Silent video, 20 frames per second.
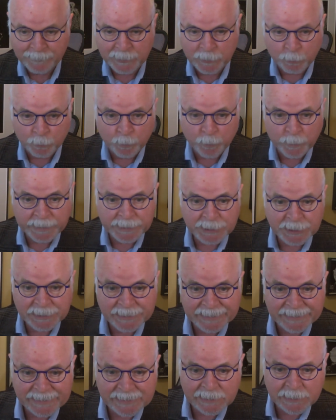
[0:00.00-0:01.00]
the
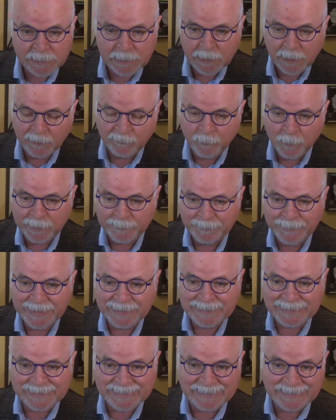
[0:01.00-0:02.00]
richness of what
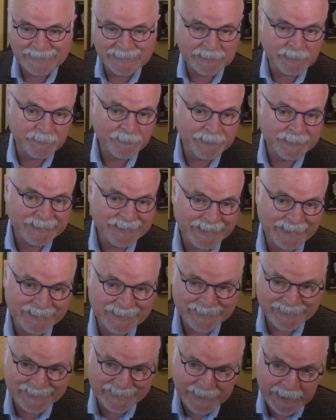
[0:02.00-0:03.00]
makes us different and the
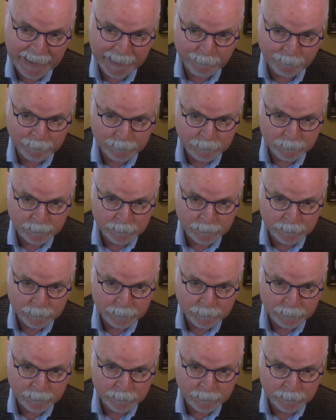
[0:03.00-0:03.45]
same,